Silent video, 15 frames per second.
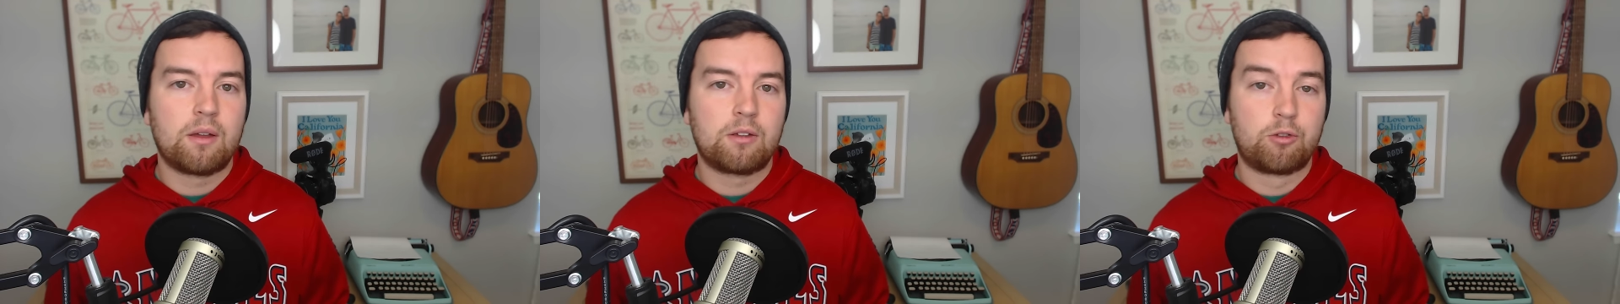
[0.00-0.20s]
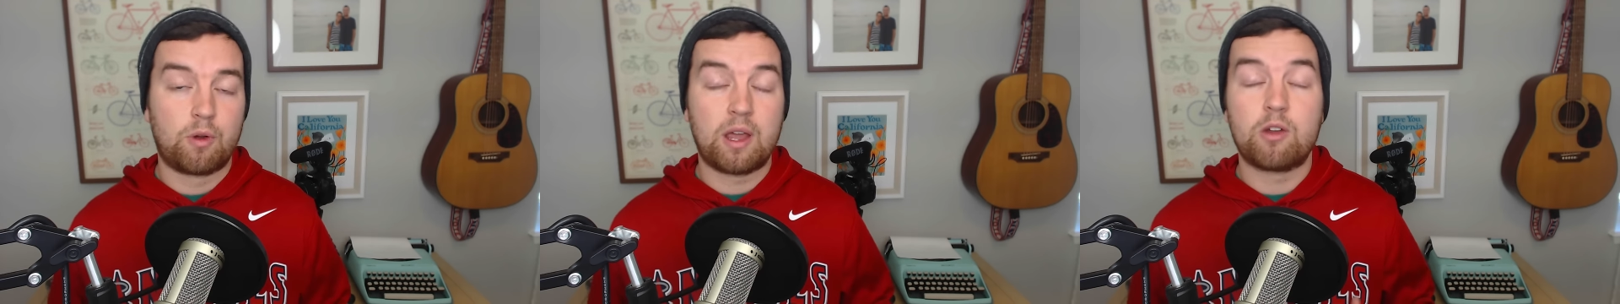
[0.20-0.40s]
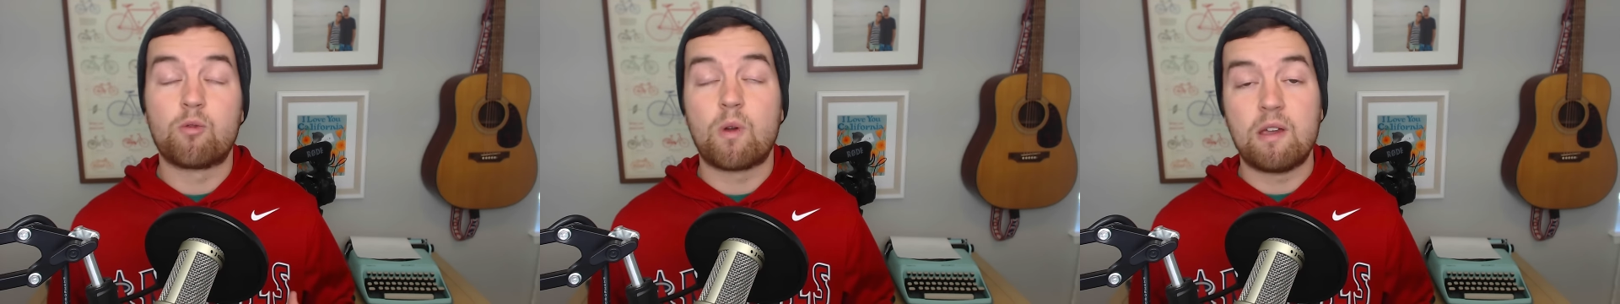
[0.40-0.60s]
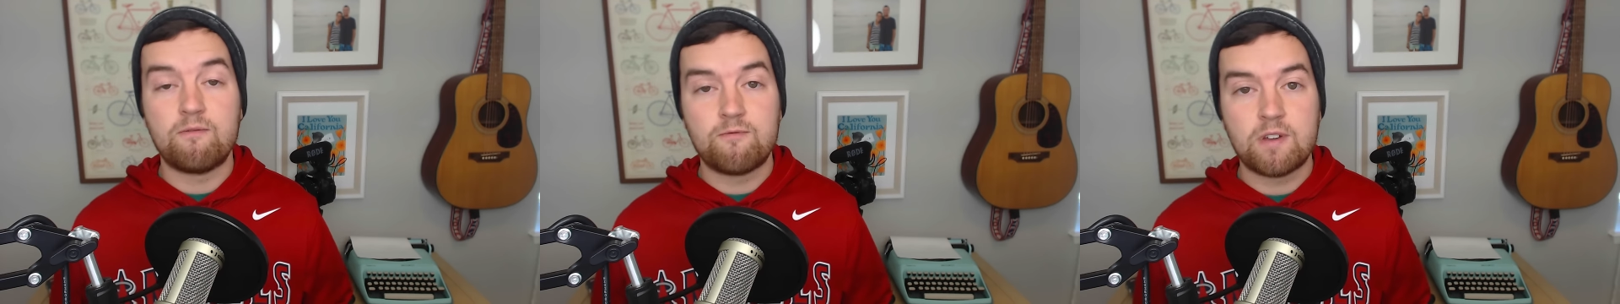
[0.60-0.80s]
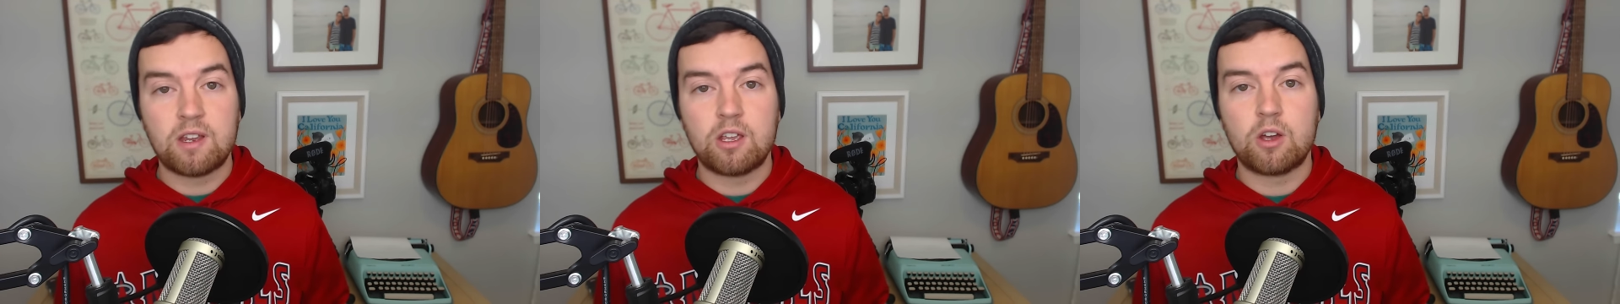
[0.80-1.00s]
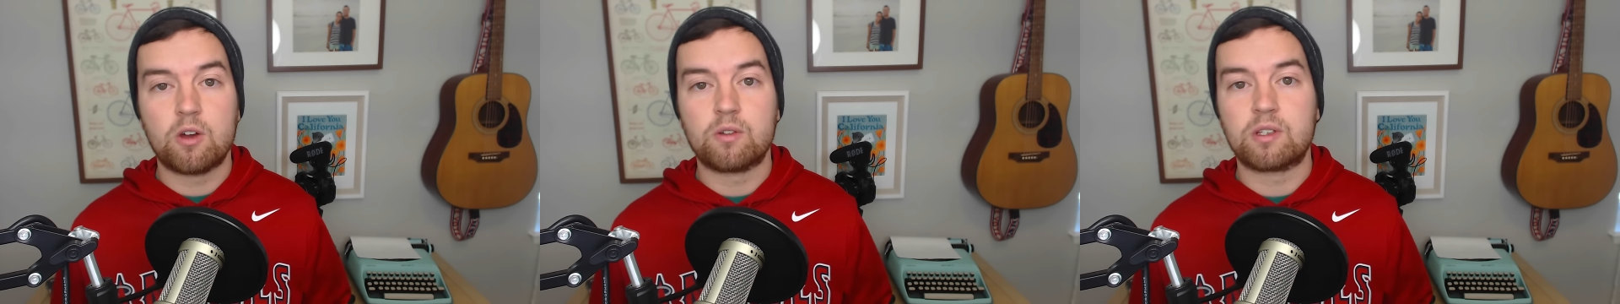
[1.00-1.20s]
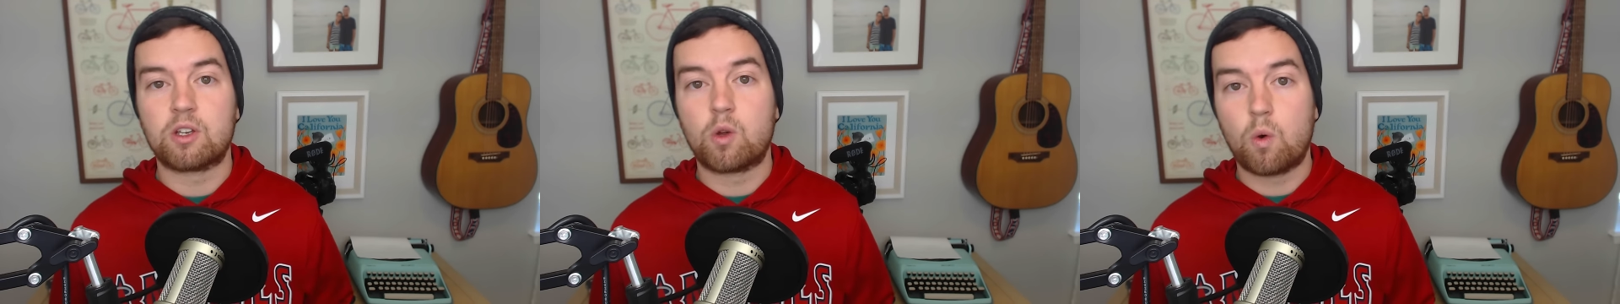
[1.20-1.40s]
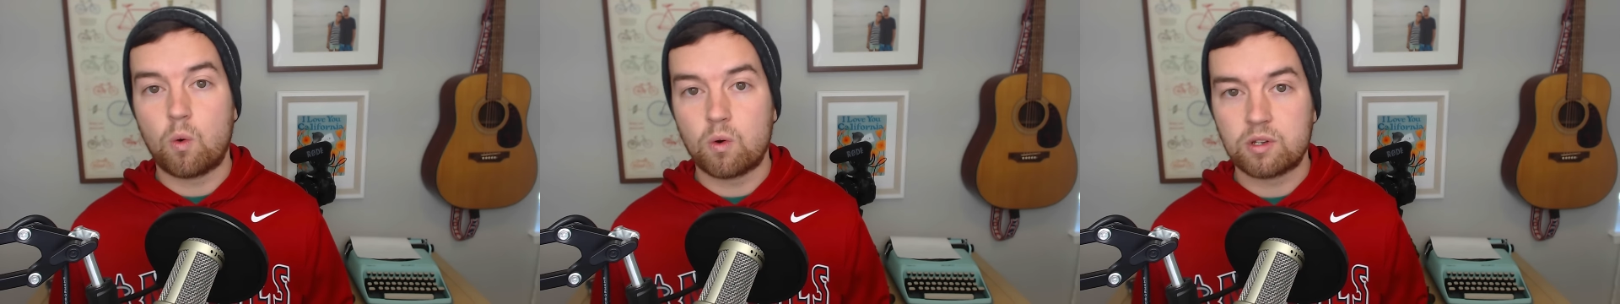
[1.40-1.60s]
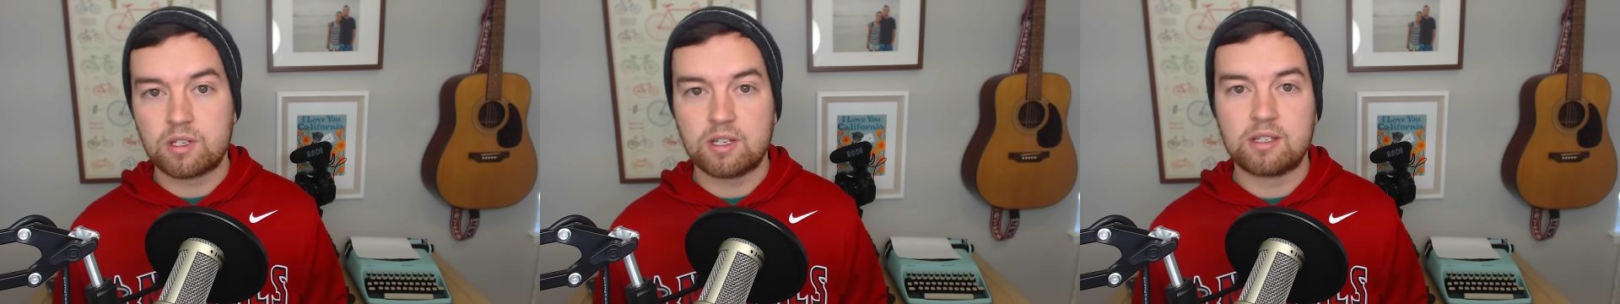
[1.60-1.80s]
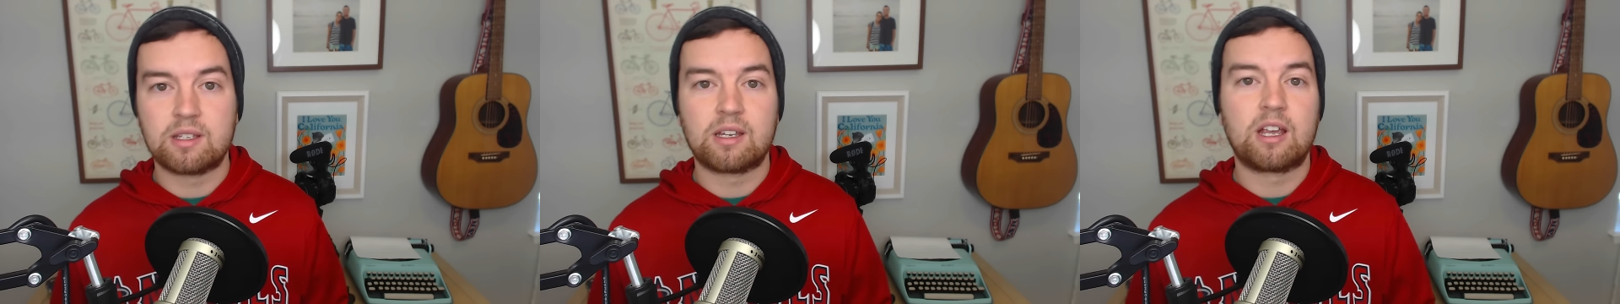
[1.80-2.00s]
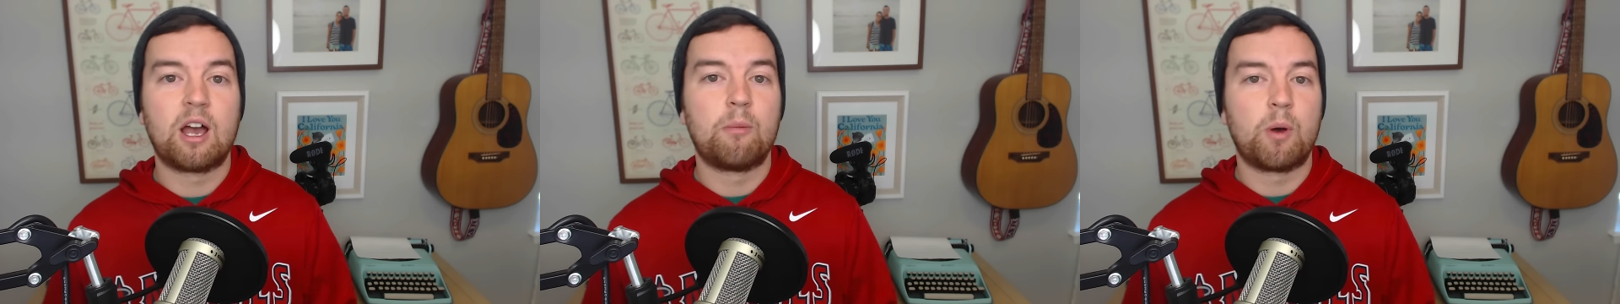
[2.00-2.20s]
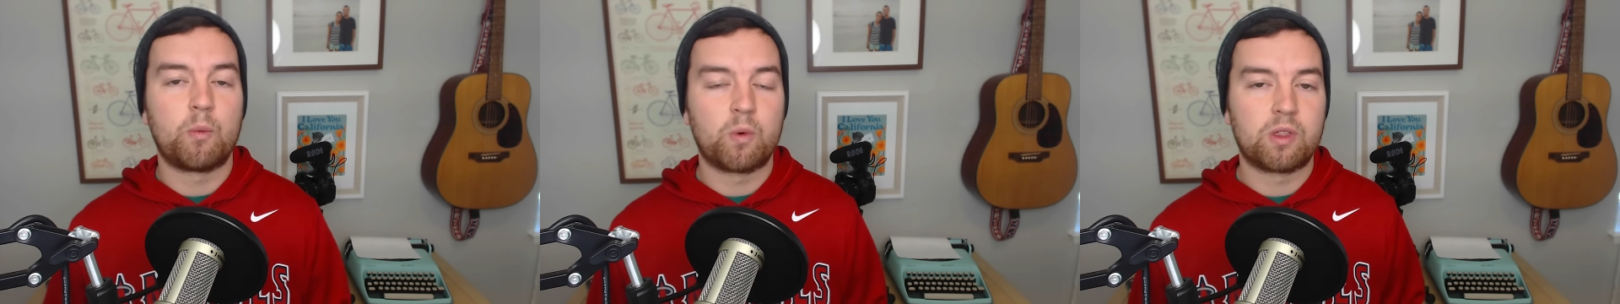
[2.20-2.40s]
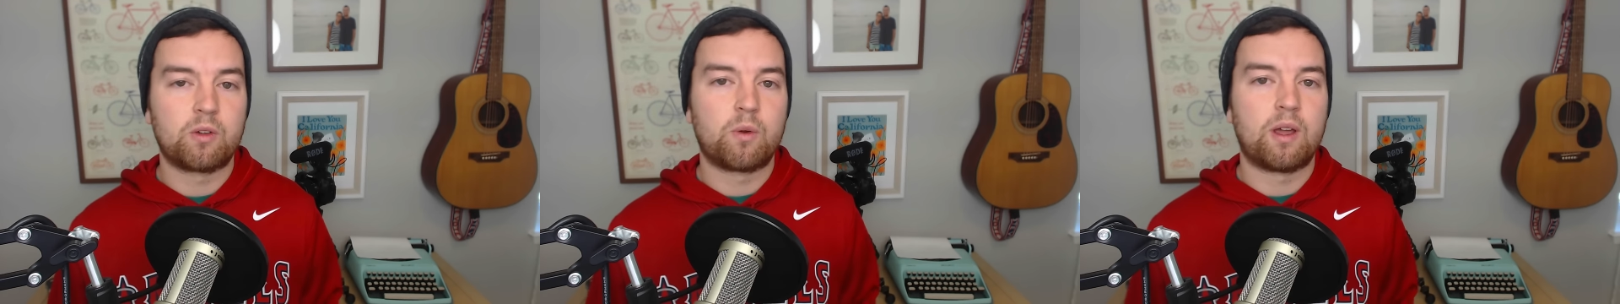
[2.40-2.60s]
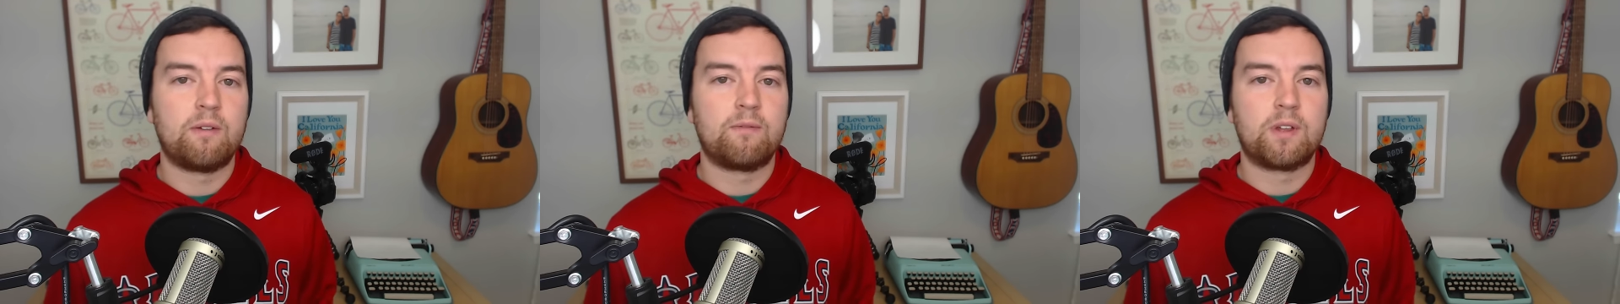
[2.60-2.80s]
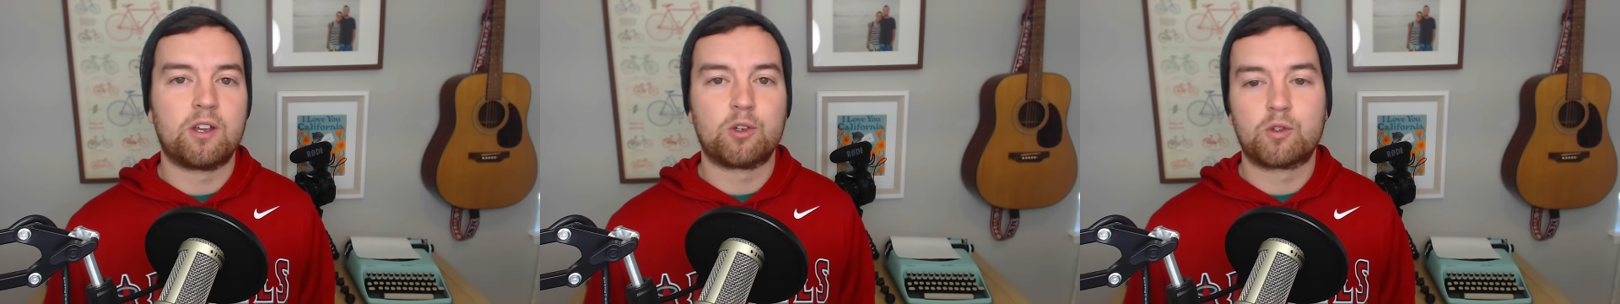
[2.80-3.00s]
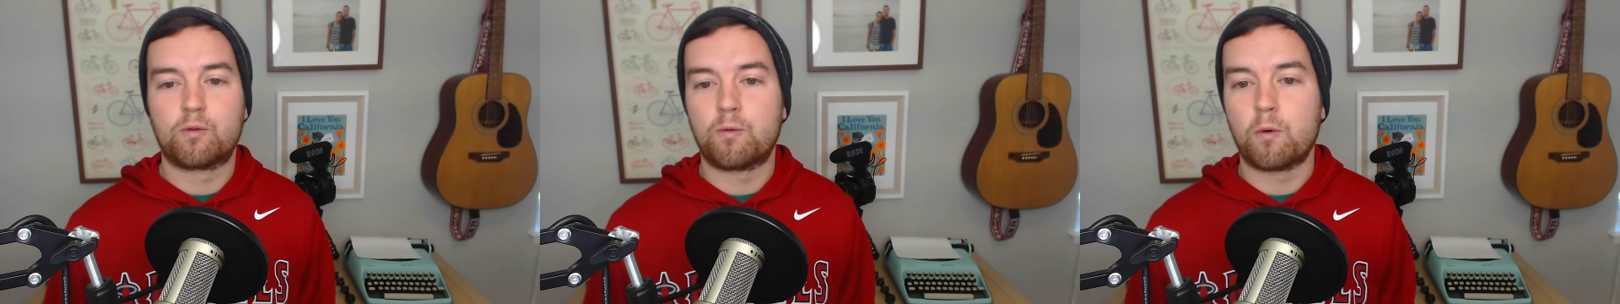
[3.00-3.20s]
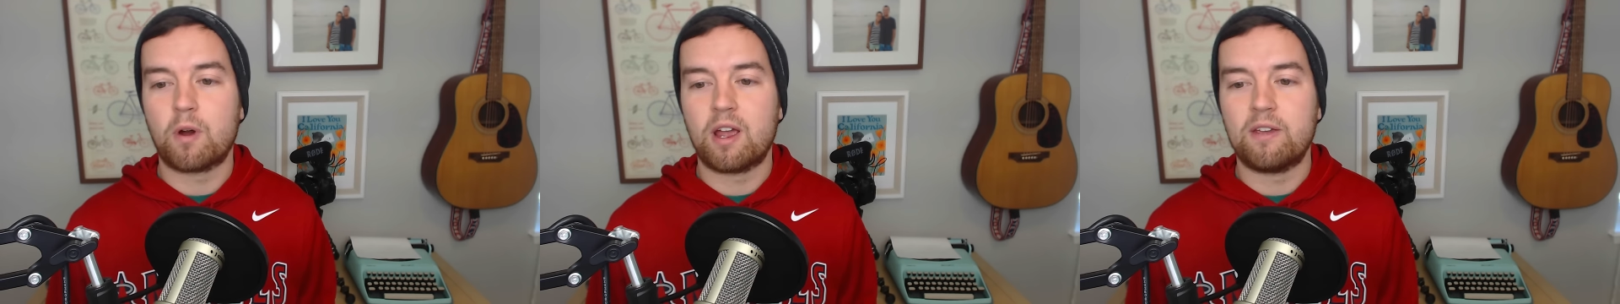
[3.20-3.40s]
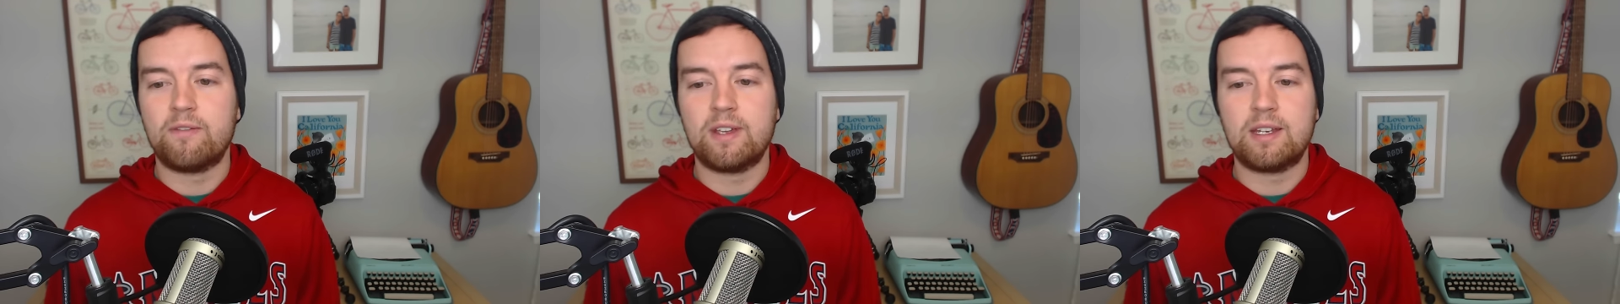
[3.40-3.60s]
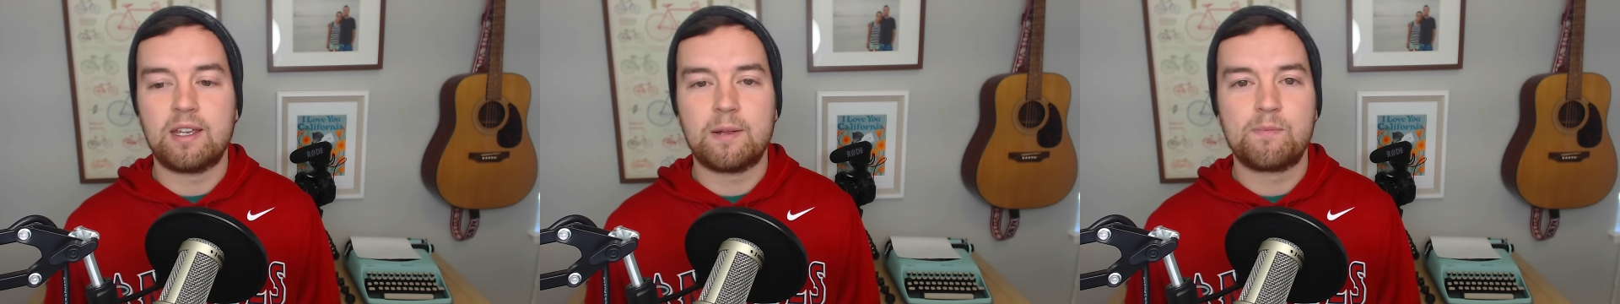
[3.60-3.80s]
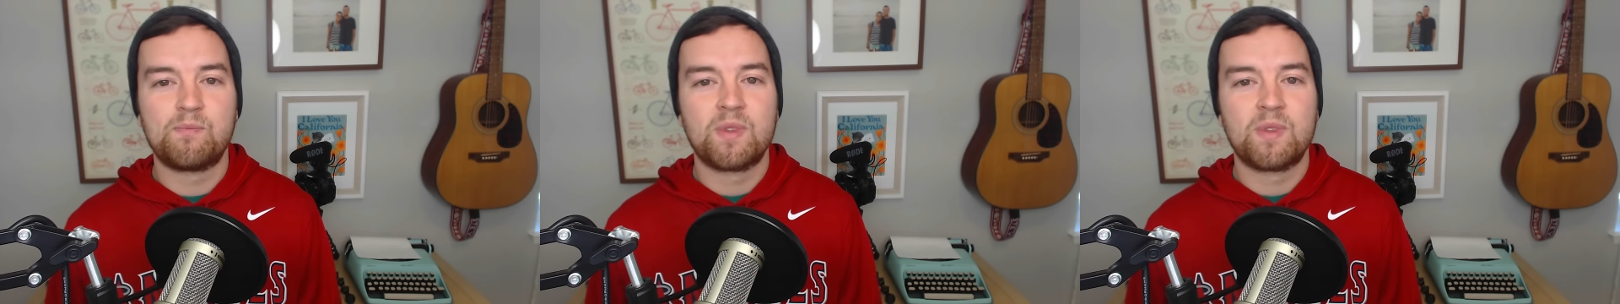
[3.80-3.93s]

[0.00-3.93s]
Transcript: create great videos and courses and come up with great videos for A V D.